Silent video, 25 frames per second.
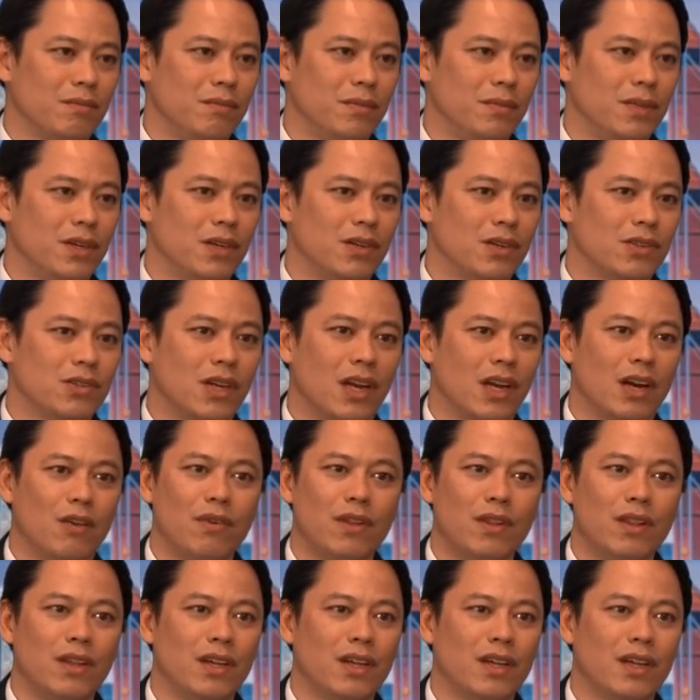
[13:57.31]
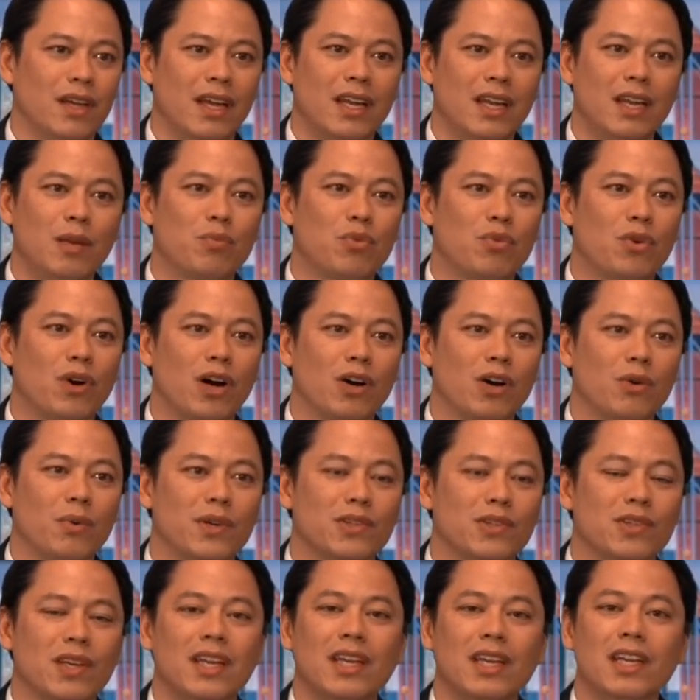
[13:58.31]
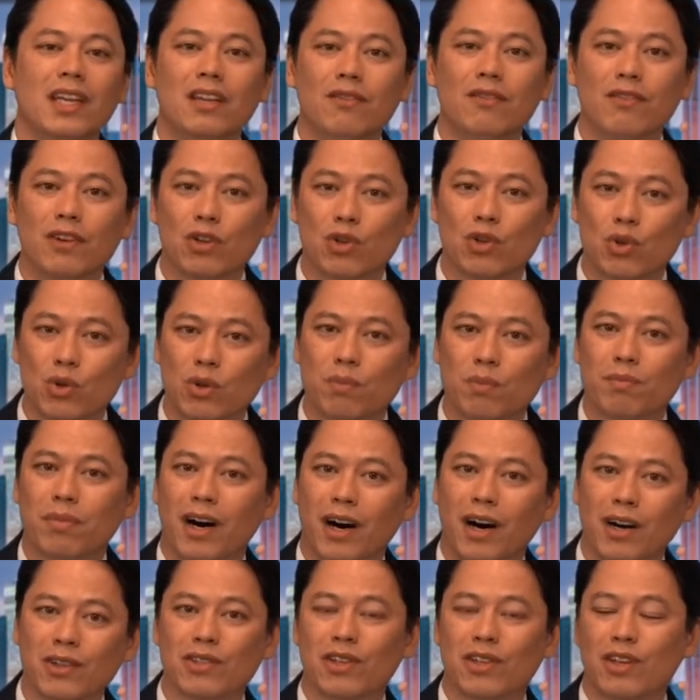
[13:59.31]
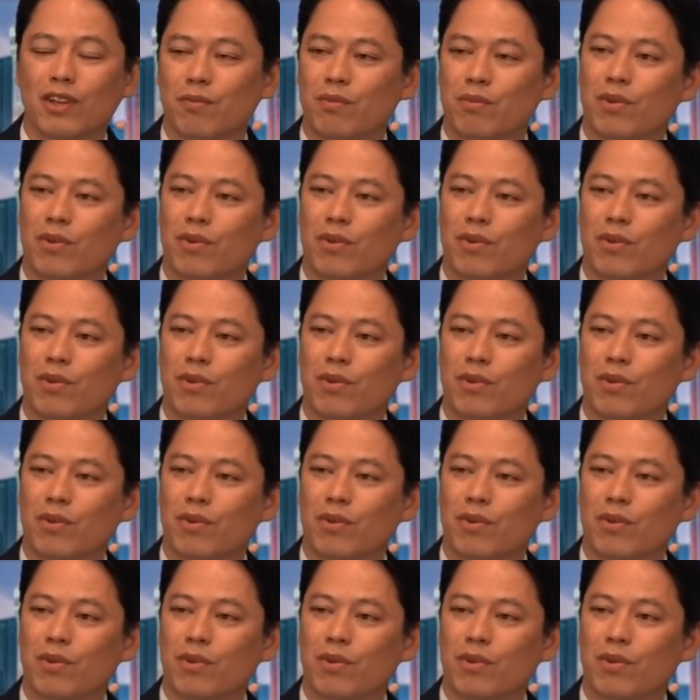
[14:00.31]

because everything, any progress, any even good positive